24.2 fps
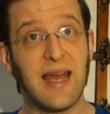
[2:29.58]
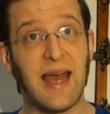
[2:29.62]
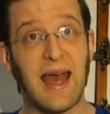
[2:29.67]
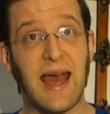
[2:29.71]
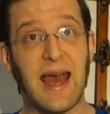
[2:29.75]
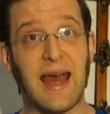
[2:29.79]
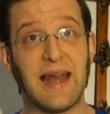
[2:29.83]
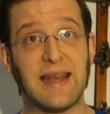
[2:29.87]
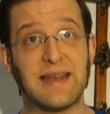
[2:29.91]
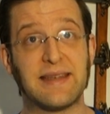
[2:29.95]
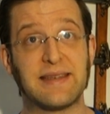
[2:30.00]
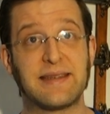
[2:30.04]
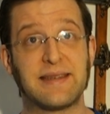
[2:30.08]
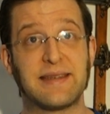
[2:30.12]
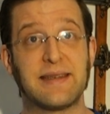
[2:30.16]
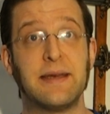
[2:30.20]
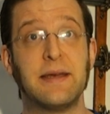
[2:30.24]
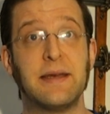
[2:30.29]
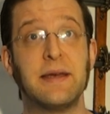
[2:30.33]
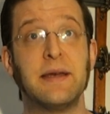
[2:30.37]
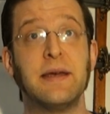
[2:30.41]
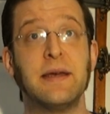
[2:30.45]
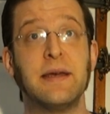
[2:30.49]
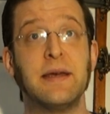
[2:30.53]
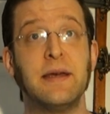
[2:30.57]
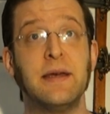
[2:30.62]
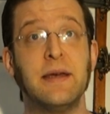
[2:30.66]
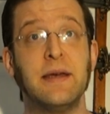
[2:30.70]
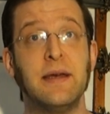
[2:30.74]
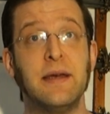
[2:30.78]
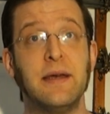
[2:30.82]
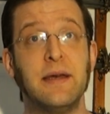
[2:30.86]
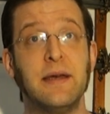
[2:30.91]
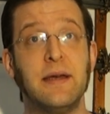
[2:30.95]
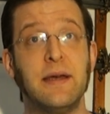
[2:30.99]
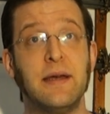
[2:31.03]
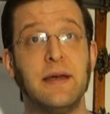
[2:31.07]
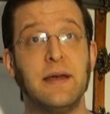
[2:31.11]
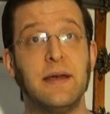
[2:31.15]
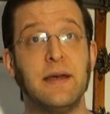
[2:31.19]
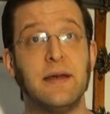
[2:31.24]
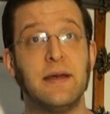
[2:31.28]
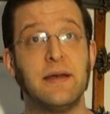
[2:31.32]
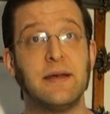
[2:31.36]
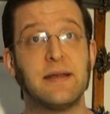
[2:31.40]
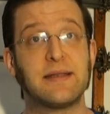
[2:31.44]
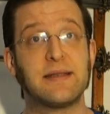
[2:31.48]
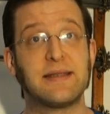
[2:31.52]
And
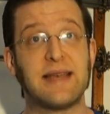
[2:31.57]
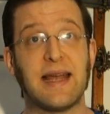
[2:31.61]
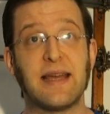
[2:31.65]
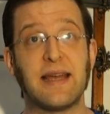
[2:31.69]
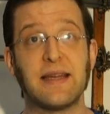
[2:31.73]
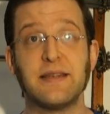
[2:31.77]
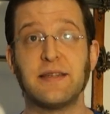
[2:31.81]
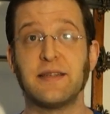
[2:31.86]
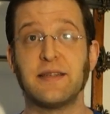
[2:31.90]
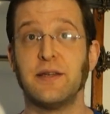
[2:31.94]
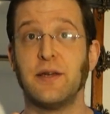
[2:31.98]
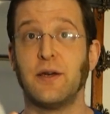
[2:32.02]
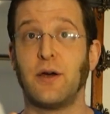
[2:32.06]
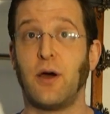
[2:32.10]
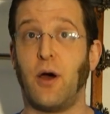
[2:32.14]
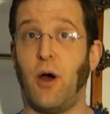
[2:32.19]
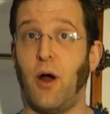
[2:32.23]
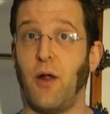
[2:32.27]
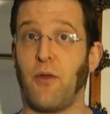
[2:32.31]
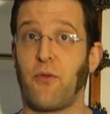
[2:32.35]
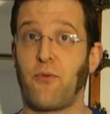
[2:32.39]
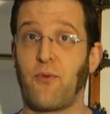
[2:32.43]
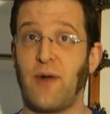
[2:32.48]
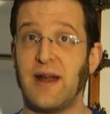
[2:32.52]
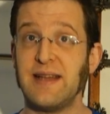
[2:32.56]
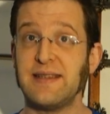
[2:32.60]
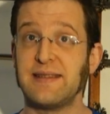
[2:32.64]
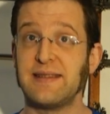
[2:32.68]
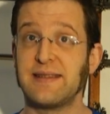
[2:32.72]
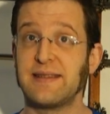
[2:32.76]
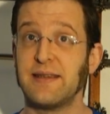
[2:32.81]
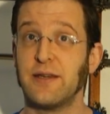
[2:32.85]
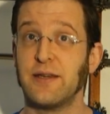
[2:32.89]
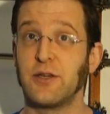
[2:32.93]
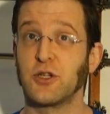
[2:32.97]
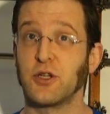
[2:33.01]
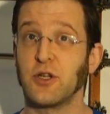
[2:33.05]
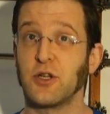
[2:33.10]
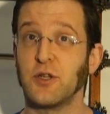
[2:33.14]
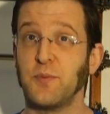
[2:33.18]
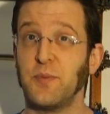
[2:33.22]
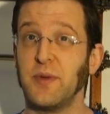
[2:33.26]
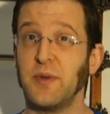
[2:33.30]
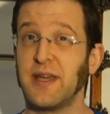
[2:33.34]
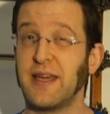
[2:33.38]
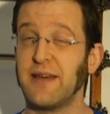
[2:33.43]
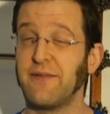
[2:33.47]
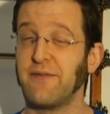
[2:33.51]
second or thrusts
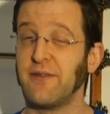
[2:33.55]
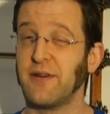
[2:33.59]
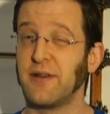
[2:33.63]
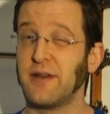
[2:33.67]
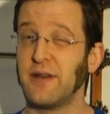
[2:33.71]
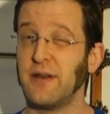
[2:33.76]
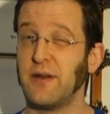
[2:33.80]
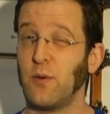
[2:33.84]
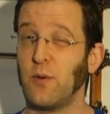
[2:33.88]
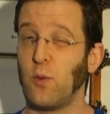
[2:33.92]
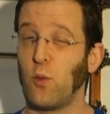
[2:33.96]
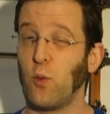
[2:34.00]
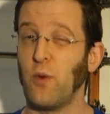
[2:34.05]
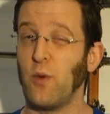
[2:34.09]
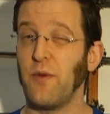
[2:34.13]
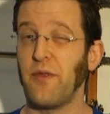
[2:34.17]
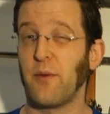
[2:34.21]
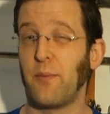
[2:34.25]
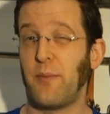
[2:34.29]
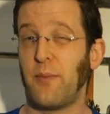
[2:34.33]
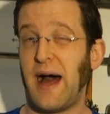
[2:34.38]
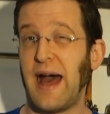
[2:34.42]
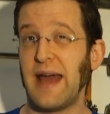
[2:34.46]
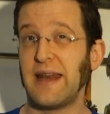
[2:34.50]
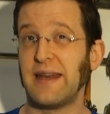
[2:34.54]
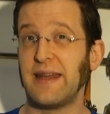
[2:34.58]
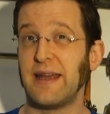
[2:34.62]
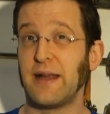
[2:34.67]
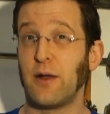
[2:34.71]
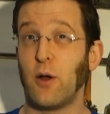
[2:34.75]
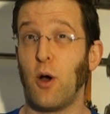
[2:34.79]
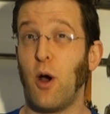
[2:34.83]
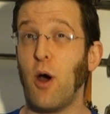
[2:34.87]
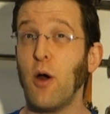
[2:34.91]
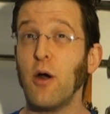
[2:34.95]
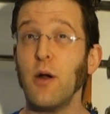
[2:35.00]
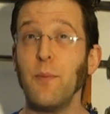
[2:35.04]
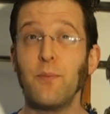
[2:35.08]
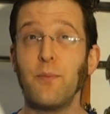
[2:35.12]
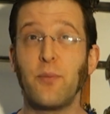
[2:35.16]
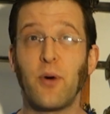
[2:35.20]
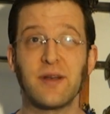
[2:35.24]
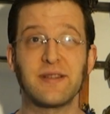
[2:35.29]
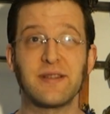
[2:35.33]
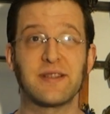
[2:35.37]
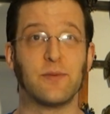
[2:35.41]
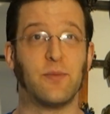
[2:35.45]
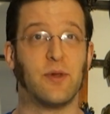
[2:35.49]
should be given with a binding or a
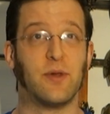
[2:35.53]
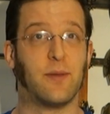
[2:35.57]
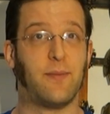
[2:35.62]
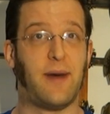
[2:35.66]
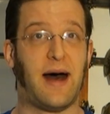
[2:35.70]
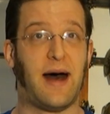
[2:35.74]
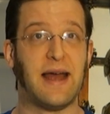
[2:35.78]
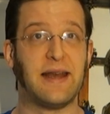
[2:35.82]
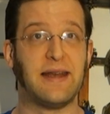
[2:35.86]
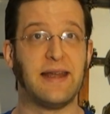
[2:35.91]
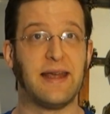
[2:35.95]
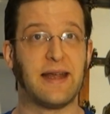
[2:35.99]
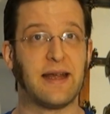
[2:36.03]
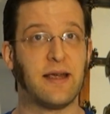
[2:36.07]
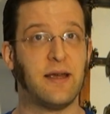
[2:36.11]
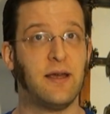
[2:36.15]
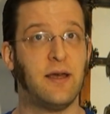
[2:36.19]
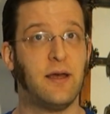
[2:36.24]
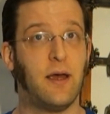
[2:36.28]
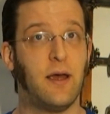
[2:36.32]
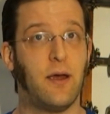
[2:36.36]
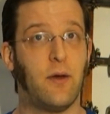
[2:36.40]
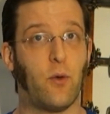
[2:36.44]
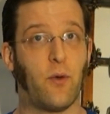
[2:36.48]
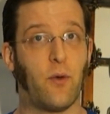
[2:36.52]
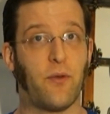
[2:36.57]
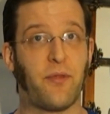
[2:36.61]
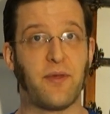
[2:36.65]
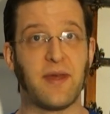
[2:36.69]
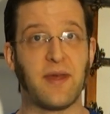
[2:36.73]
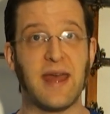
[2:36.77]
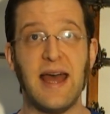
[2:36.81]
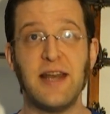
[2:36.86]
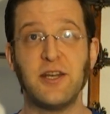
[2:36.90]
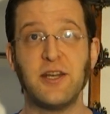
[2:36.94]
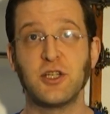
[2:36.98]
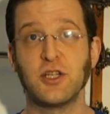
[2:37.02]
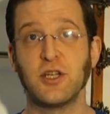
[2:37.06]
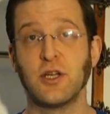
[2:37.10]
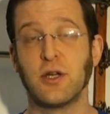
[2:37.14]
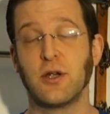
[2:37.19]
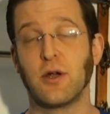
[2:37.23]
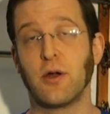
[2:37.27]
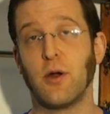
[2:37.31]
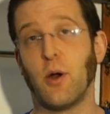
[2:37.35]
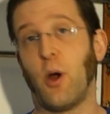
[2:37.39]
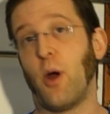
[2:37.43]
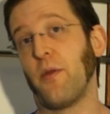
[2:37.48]
possible binding with the edge
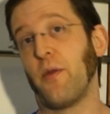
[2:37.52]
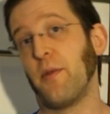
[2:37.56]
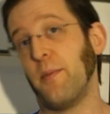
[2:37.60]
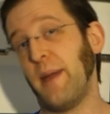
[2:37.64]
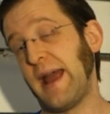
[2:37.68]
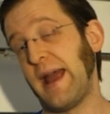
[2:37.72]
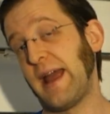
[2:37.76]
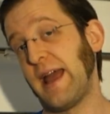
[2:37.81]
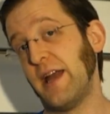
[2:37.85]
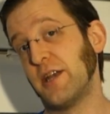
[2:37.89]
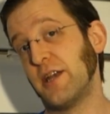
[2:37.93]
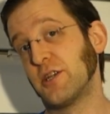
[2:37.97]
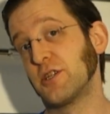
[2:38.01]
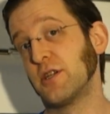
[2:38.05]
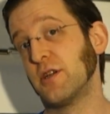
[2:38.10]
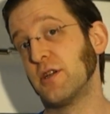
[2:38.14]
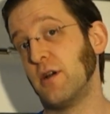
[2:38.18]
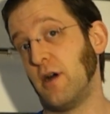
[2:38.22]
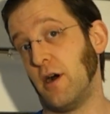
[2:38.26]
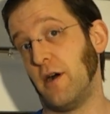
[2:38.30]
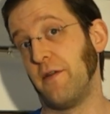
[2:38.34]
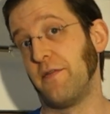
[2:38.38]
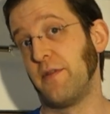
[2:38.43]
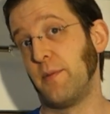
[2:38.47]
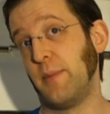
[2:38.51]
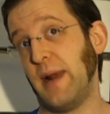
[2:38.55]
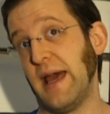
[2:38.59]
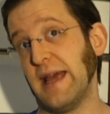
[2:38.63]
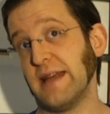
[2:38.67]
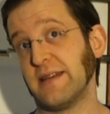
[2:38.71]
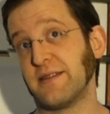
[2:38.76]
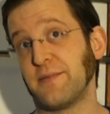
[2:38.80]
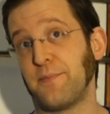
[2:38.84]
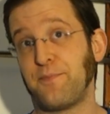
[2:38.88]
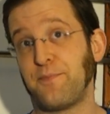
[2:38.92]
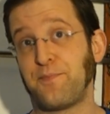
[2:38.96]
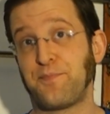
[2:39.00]
or the back edge of the blade.